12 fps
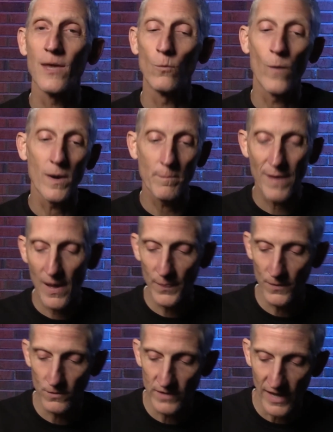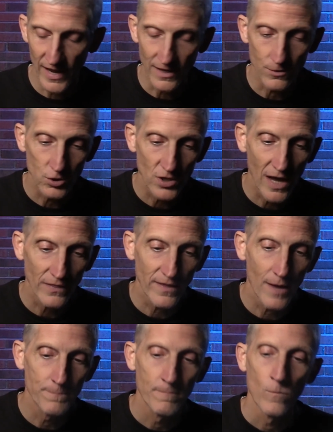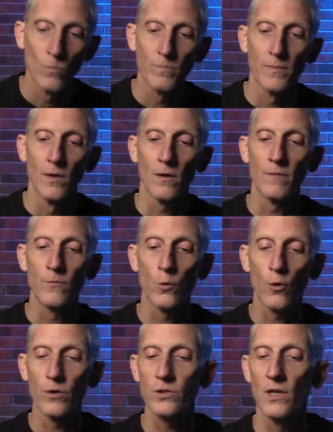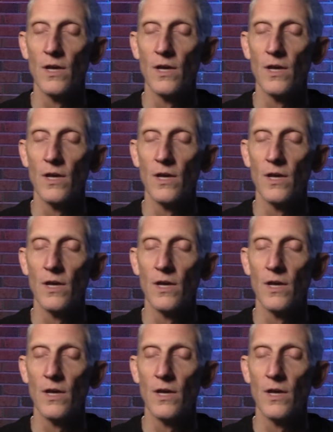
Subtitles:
and went about their day and shot them. Of course,